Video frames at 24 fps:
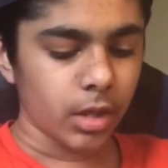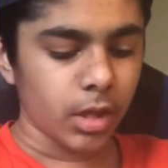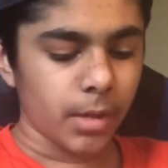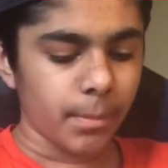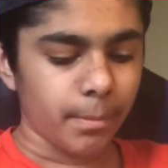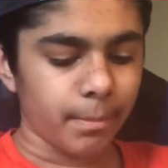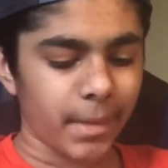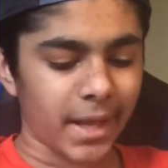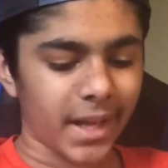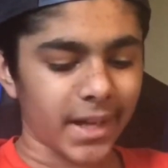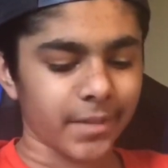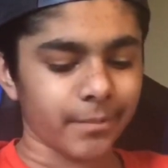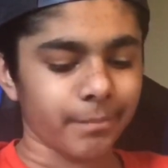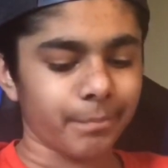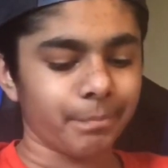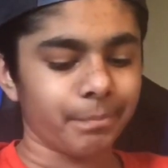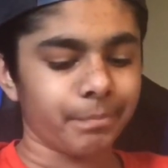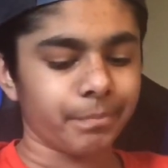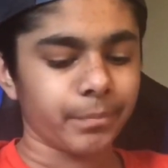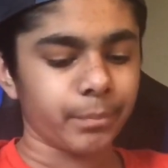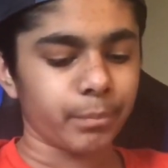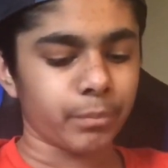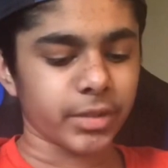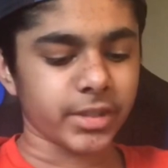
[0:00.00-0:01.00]
Bang.
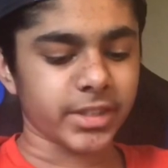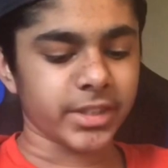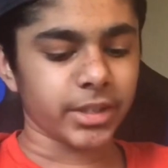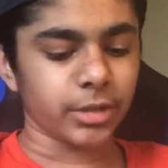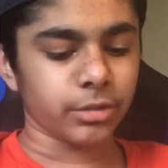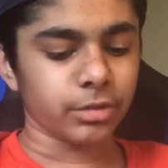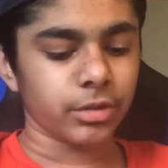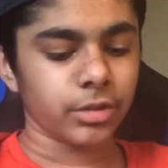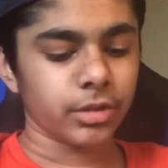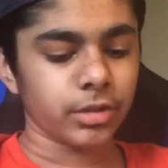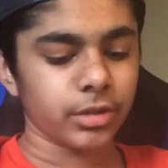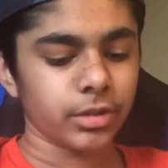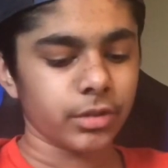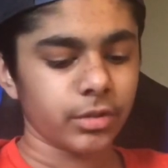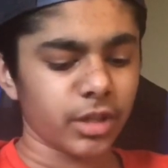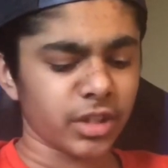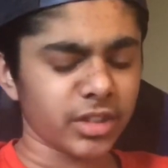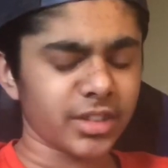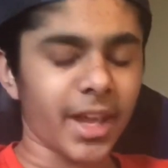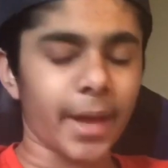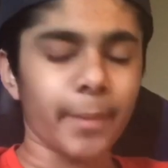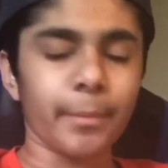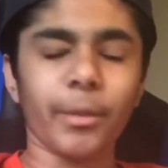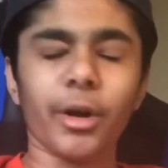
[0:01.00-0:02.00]
Brazil.
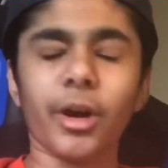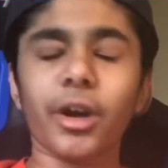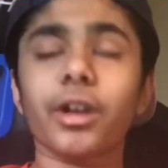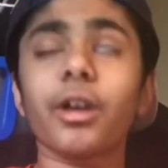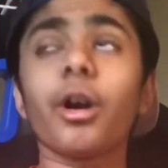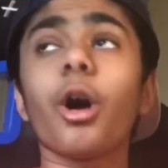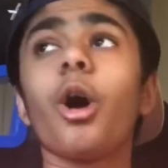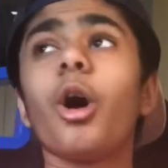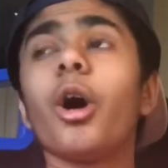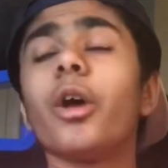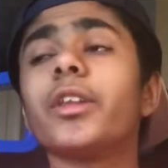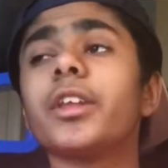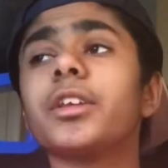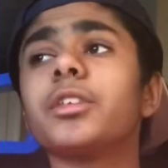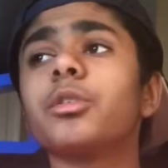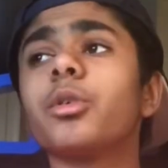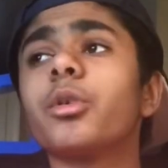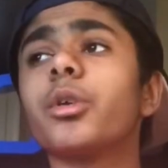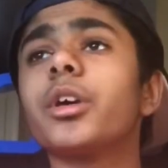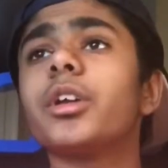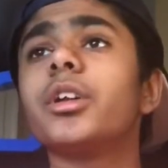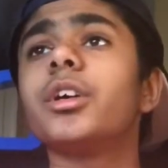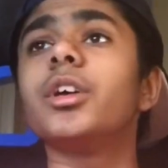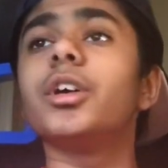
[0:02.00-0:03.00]
Denmark. Oh, that's not
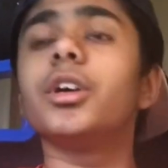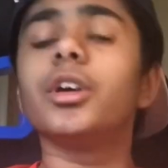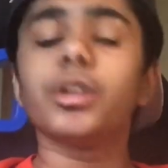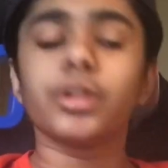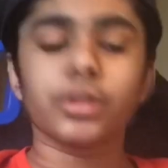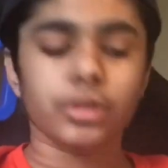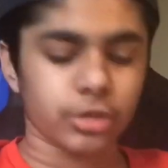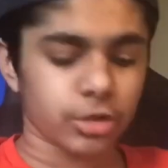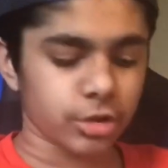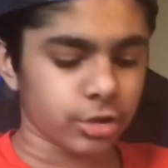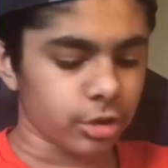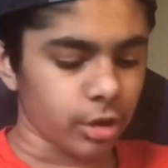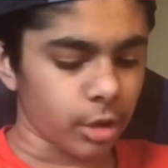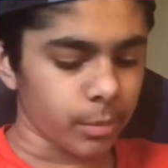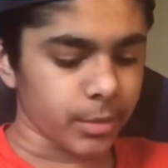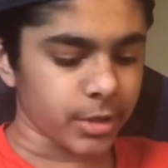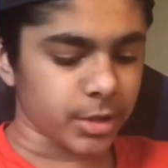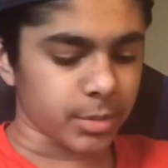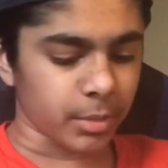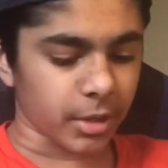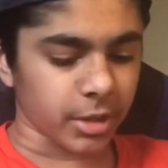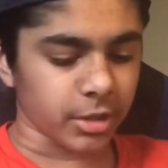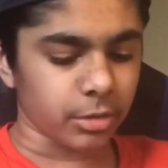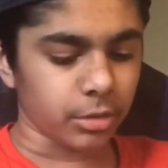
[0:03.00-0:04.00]
good. Just don't be
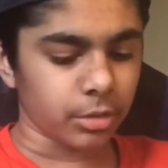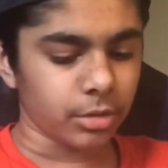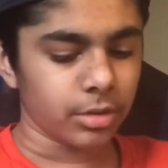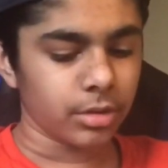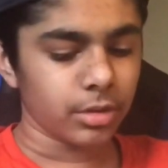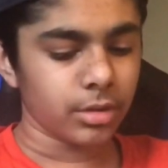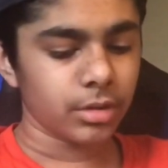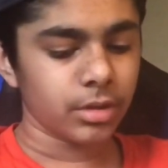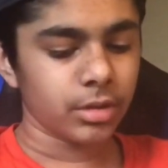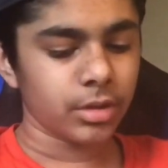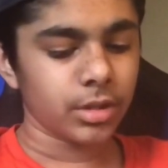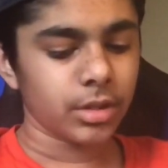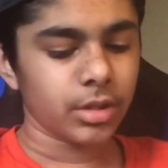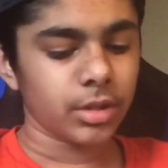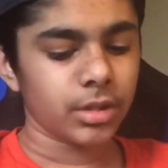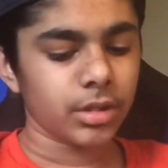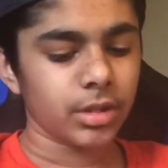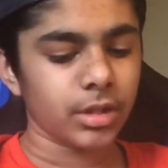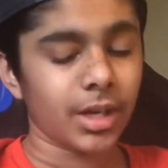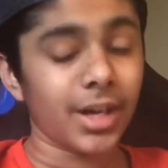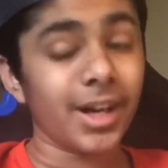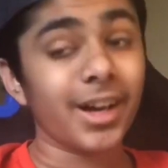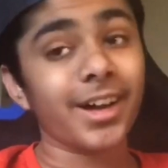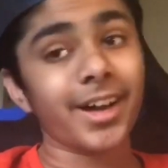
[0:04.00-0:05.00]
Schmeichel.
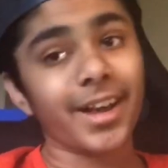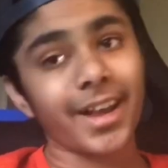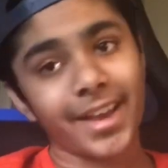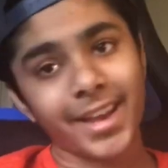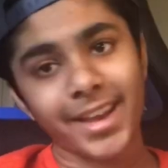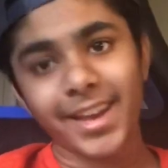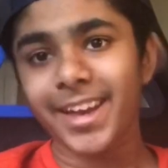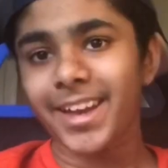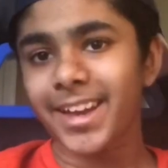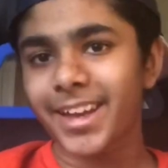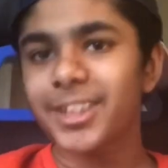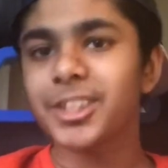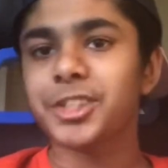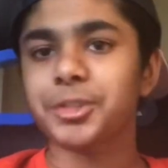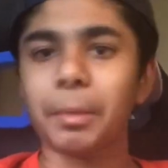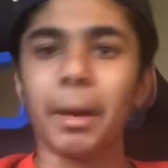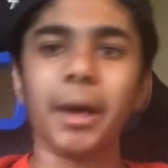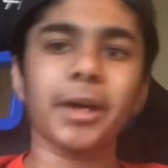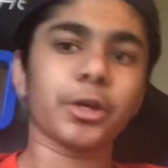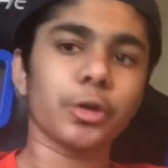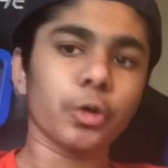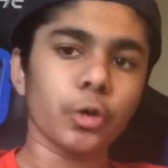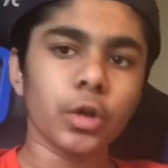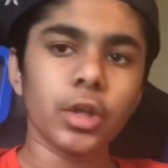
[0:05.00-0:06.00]
It's
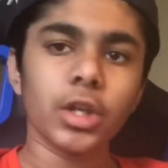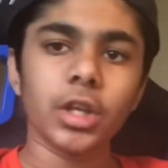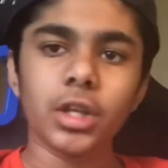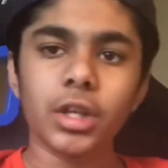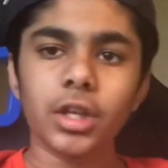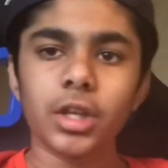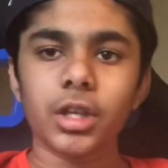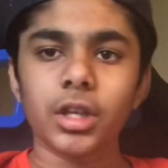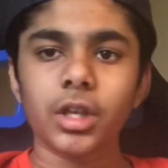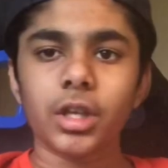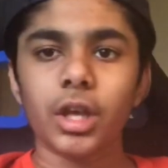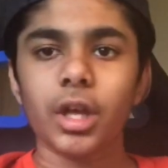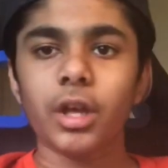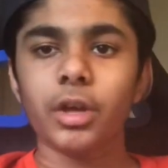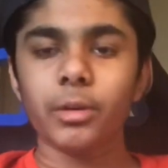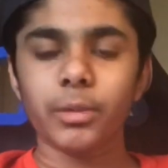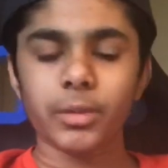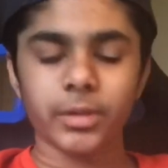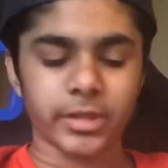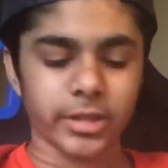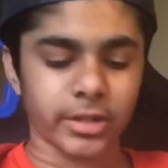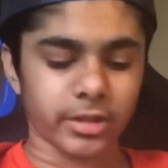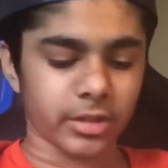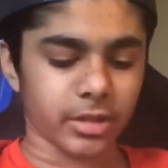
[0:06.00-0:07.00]
Schmeichel. Who is
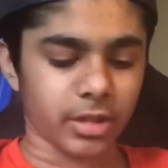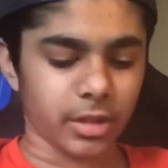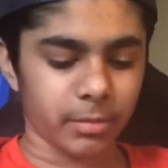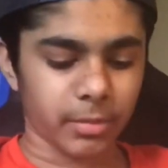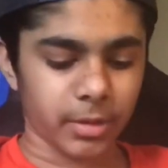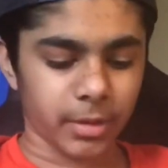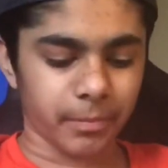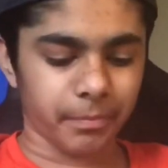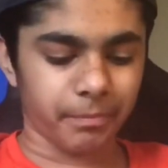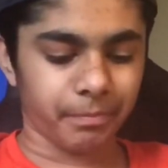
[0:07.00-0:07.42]
this gonna be?